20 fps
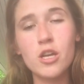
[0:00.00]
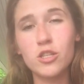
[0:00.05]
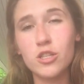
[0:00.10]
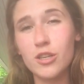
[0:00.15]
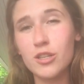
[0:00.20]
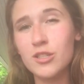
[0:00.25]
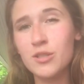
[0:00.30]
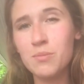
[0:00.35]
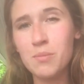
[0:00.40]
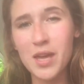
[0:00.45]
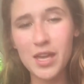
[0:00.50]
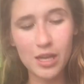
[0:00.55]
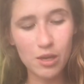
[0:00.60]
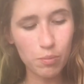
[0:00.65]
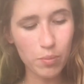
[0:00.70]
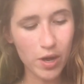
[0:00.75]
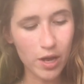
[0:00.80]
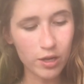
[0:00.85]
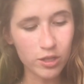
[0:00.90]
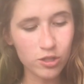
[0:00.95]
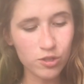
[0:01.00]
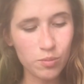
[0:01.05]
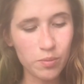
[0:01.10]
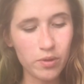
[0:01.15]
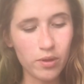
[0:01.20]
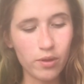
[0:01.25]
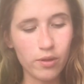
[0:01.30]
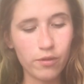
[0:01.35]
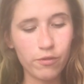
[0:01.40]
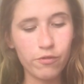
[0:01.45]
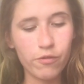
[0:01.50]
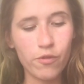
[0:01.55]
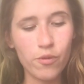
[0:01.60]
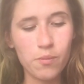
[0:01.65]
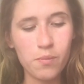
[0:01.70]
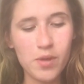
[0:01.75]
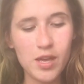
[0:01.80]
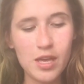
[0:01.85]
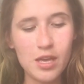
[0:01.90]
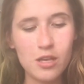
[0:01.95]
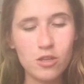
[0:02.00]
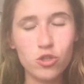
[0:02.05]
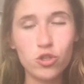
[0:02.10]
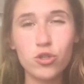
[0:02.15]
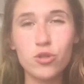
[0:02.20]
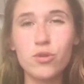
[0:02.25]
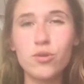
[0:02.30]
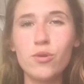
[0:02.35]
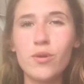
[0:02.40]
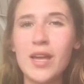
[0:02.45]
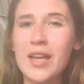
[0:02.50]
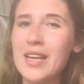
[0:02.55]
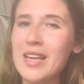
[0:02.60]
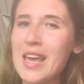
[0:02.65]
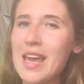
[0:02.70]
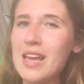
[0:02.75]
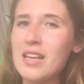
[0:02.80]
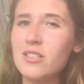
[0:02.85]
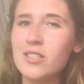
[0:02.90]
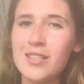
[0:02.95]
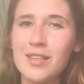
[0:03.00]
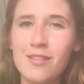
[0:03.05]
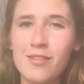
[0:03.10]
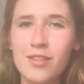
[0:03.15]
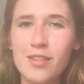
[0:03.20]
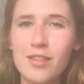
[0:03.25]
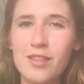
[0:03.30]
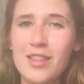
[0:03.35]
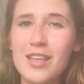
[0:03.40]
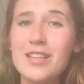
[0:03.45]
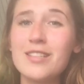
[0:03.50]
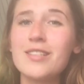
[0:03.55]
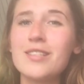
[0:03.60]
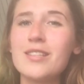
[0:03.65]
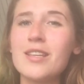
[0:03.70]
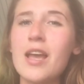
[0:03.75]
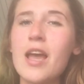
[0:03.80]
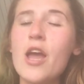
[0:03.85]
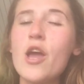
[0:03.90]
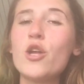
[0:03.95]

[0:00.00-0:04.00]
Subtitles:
doesn't make it possible for me to engage in this